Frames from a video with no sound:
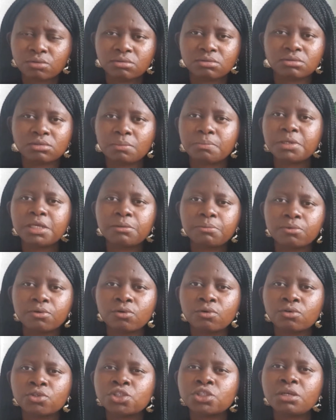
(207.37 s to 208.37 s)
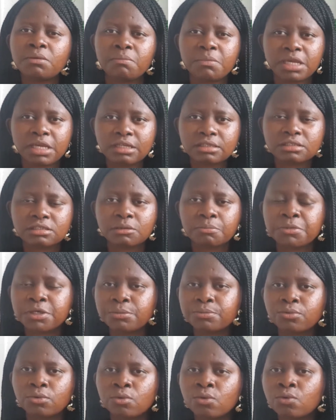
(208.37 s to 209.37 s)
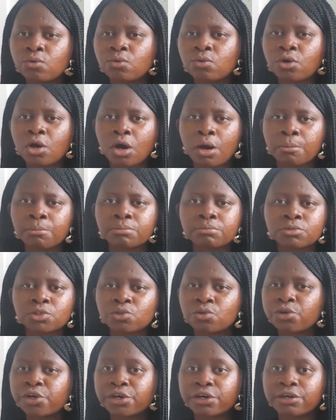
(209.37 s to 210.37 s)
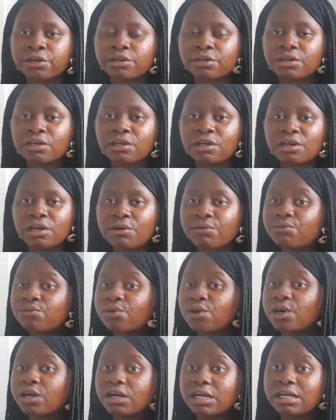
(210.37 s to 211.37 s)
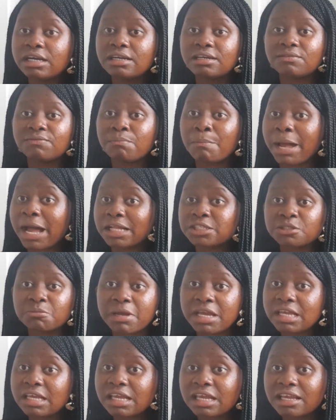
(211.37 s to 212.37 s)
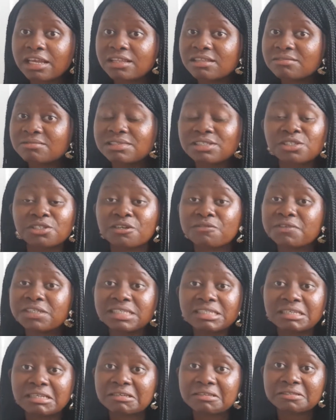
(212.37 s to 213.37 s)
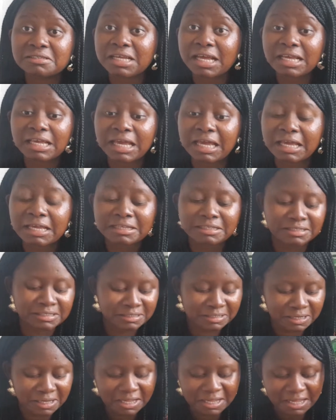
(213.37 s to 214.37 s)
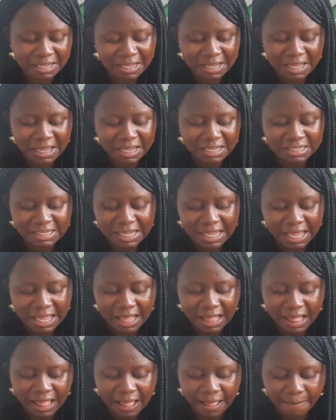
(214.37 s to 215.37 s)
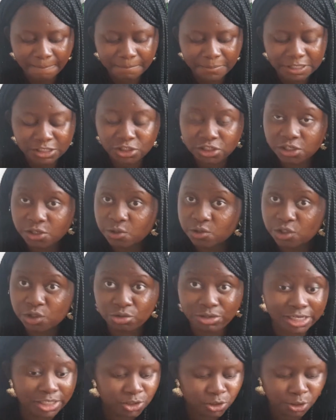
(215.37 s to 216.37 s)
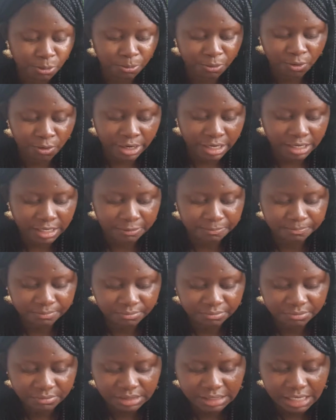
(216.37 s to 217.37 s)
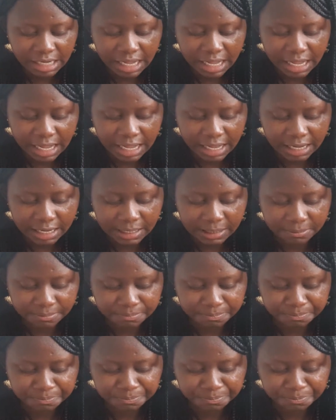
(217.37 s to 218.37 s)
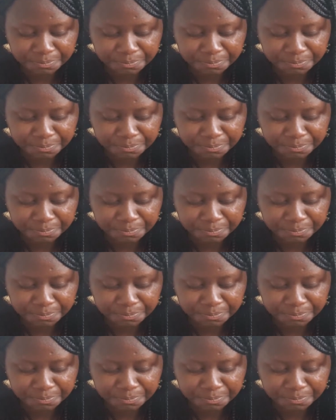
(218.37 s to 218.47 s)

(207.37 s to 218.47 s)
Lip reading: the people she meets, the people who come to her for matchmaking services, I guess. Yeah, she goes straight to the point. Um,